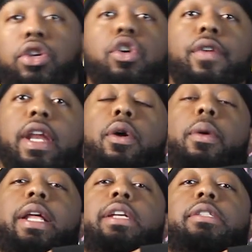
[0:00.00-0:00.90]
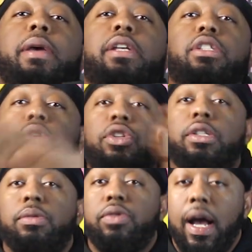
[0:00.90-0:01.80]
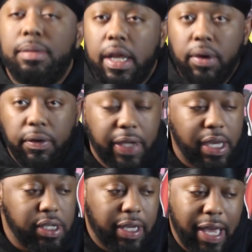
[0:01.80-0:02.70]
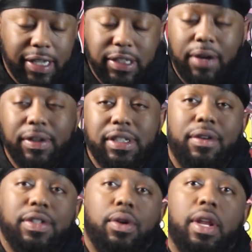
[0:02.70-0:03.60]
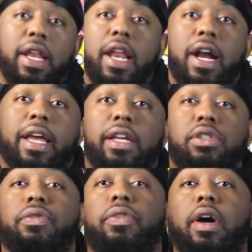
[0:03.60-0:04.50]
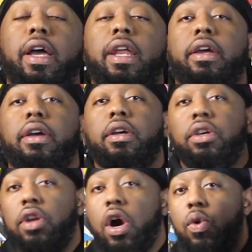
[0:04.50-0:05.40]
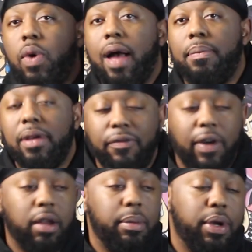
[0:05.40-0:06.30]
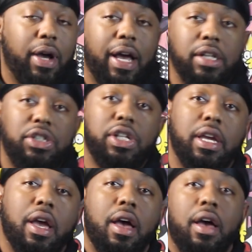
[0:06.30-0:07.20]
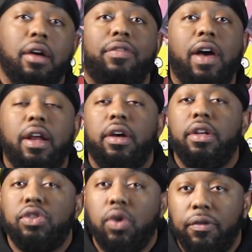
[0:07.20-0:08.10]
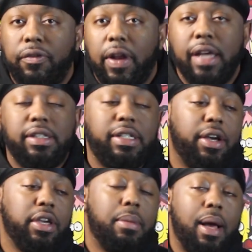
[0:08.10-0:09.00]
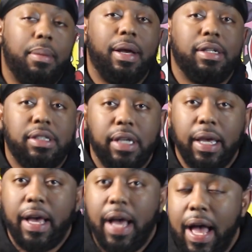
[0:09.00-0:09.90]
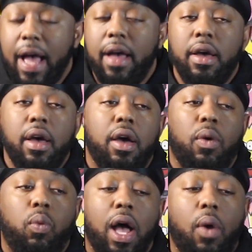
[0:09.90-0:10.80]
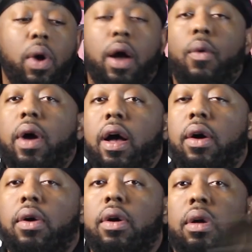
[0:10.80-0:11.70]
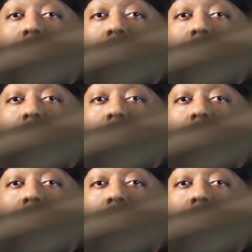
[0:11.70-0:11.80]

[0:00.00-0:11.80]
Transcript: You already know what it is, man. Salute to the subscribers, that notification gang, etc., etc. Don't let none of that get too far ahead of you. You know who I be. Follow me on IG, Vada underscore fly. Tell your mama I said hi. Well, well, well.